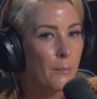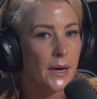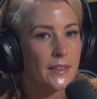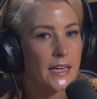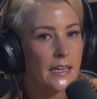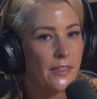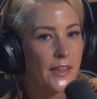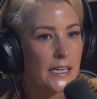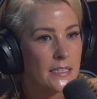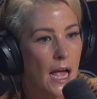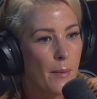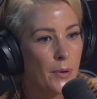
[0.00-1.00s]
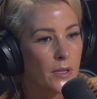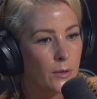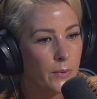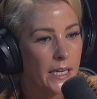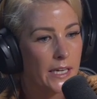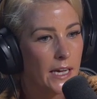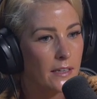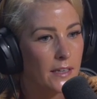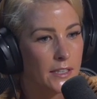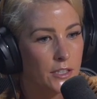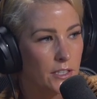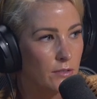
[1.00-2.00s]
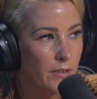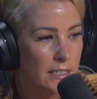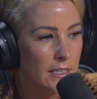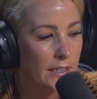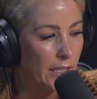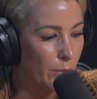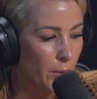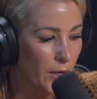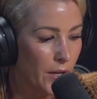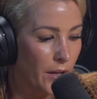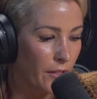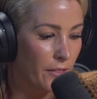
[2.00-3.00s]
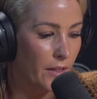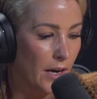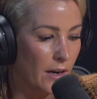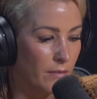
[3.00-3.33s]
But then things happen on the weekend, like just recently in Perth